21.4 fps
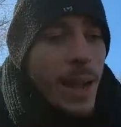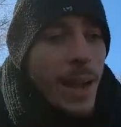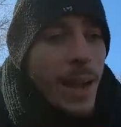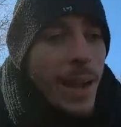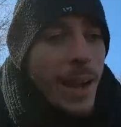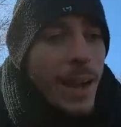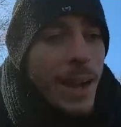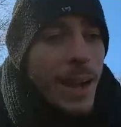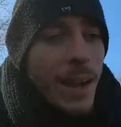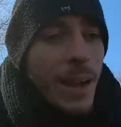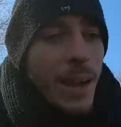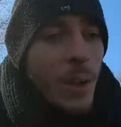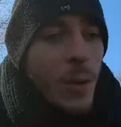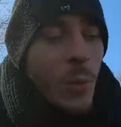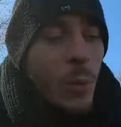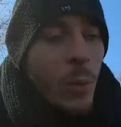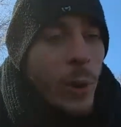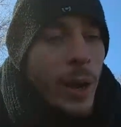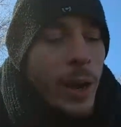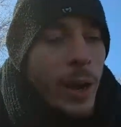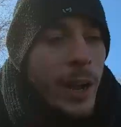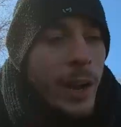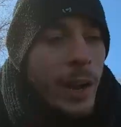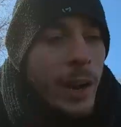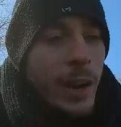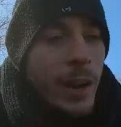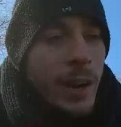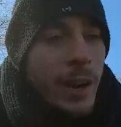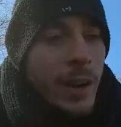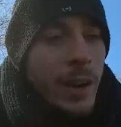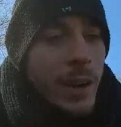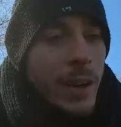uh,
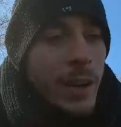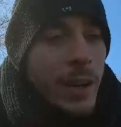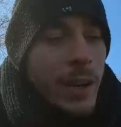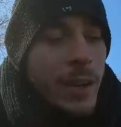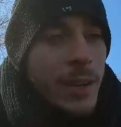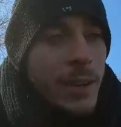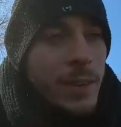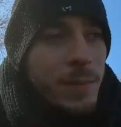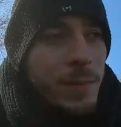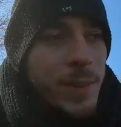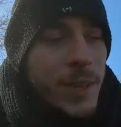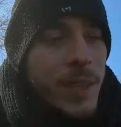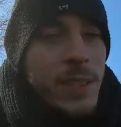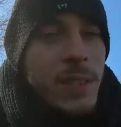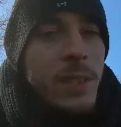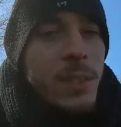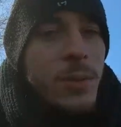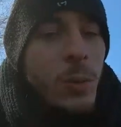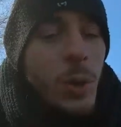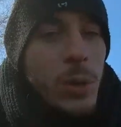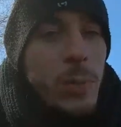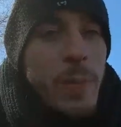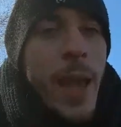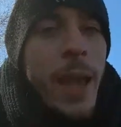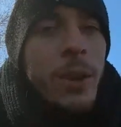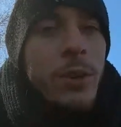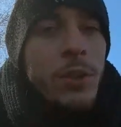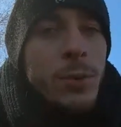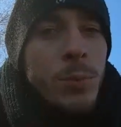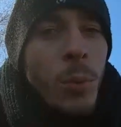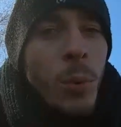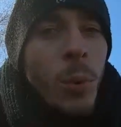where it's what
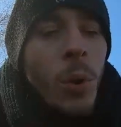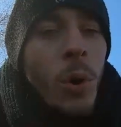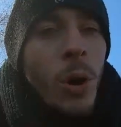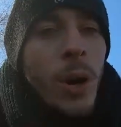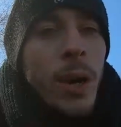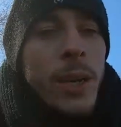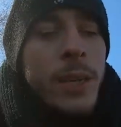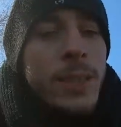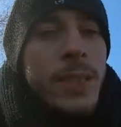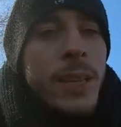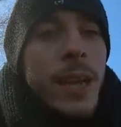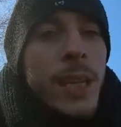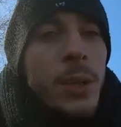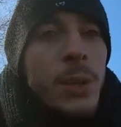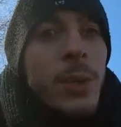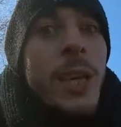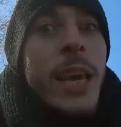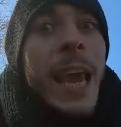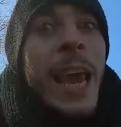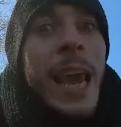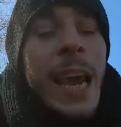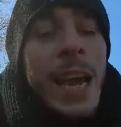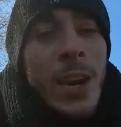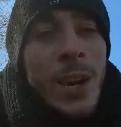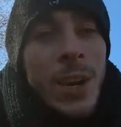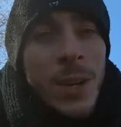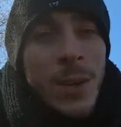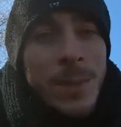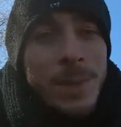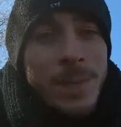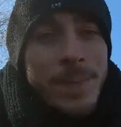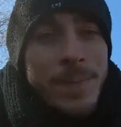matters more is that you
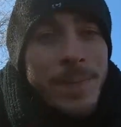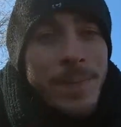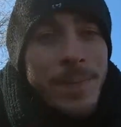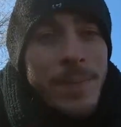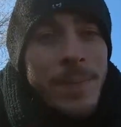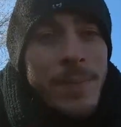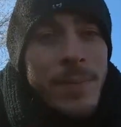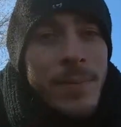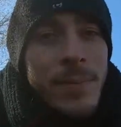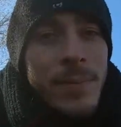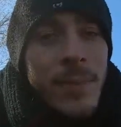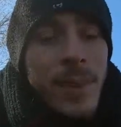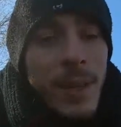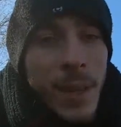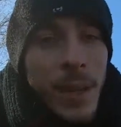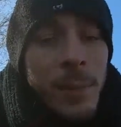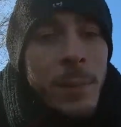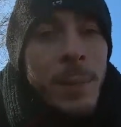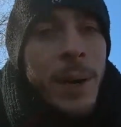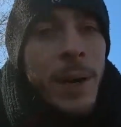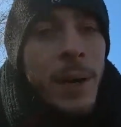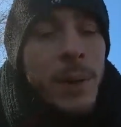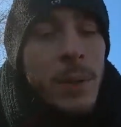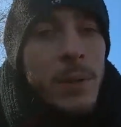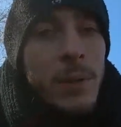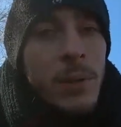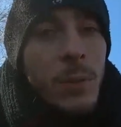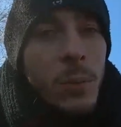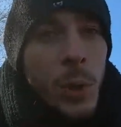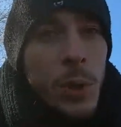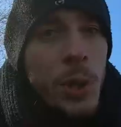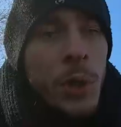care about
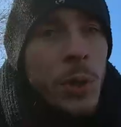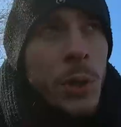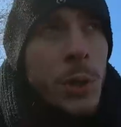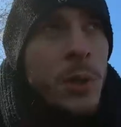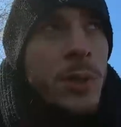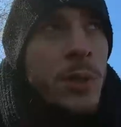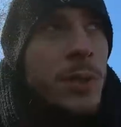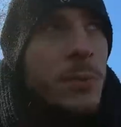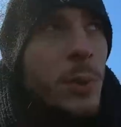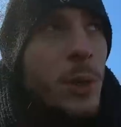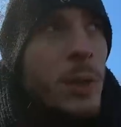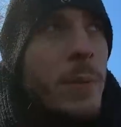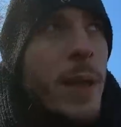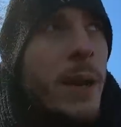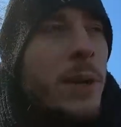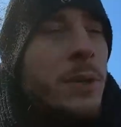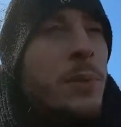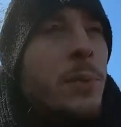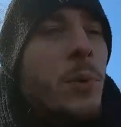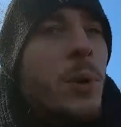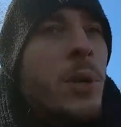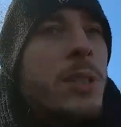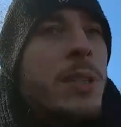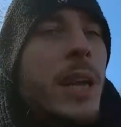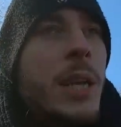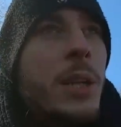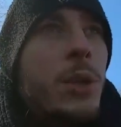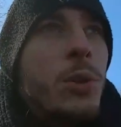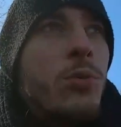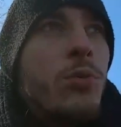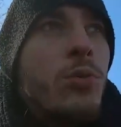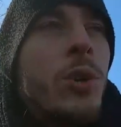what you do. What matters more is
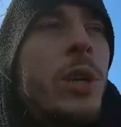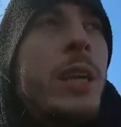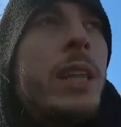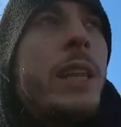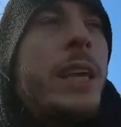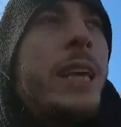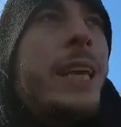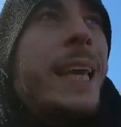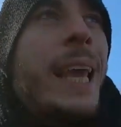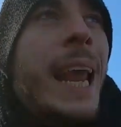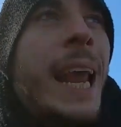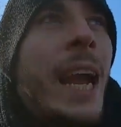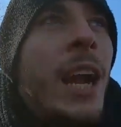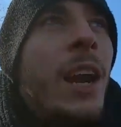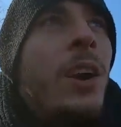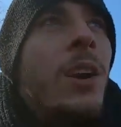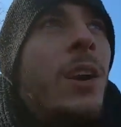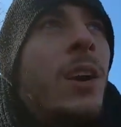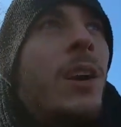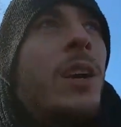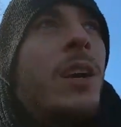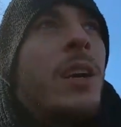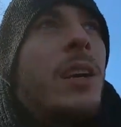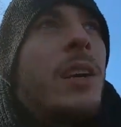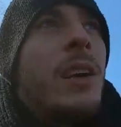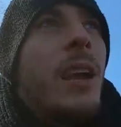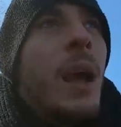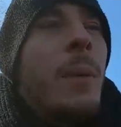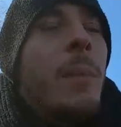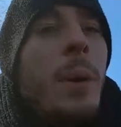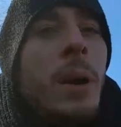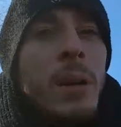that you really care
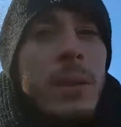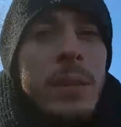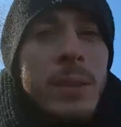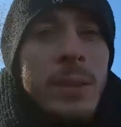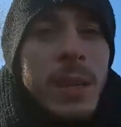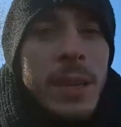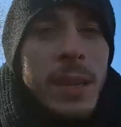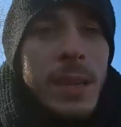about